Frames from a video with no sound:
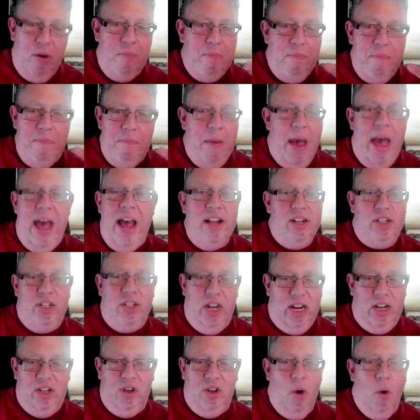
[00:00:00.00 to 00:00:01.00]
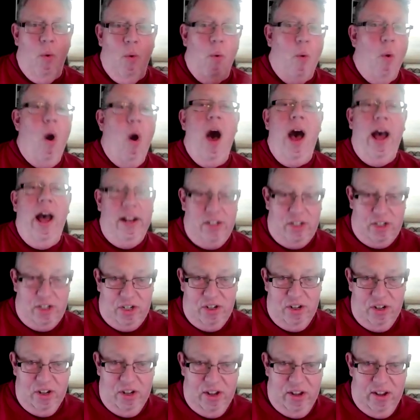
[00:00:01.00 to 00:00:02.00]
pure magic to watch
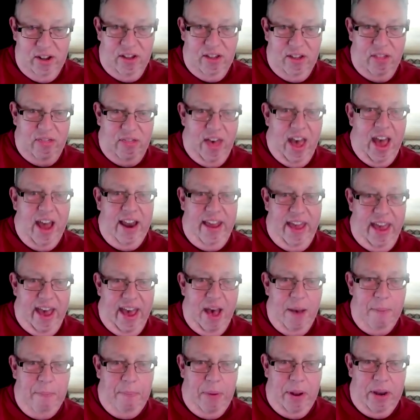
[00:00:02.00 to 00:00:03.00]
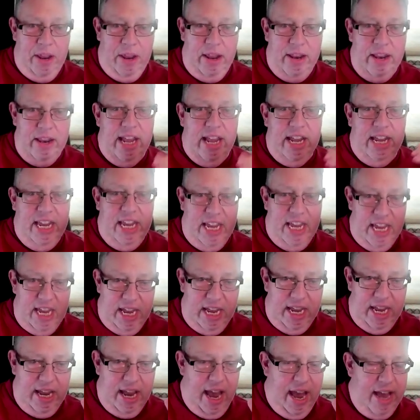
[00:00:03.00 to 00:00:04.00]
that happen. And
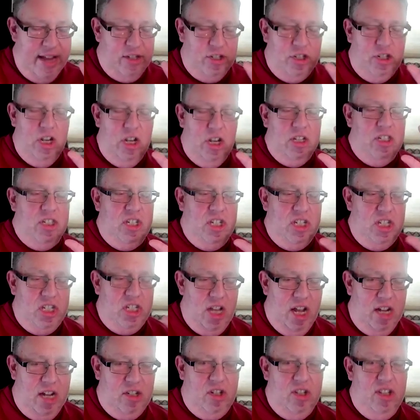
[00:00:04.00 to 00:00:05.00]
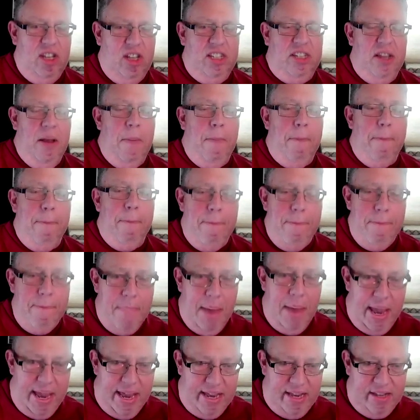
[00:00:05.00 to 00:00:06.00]
he has just such this
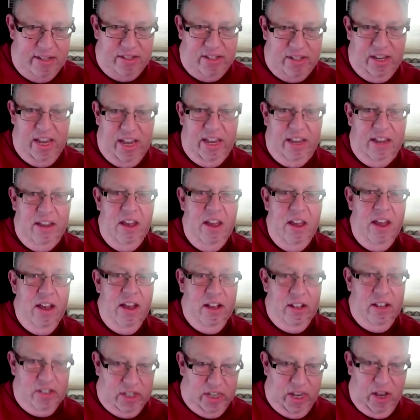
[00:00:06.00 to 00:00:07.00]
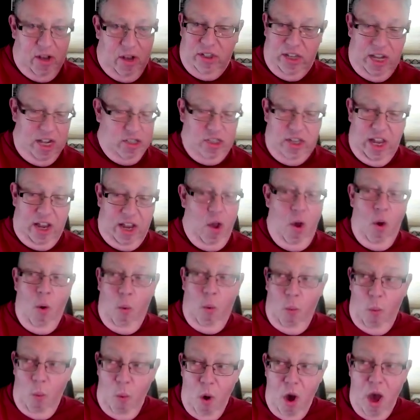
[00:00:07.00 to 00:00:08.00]
amazing skill set. It's like,
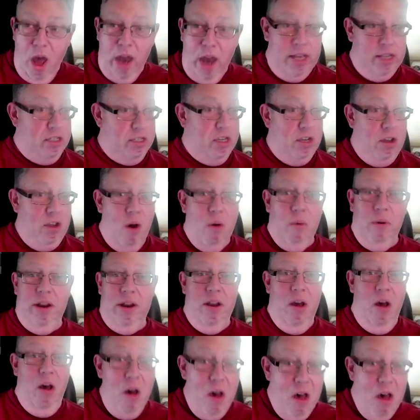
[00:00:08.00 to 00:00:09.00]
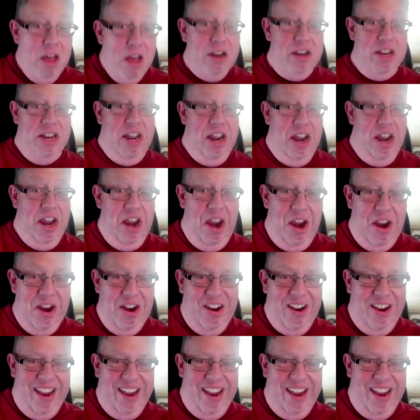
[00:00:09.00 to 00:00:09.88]
what is going on here?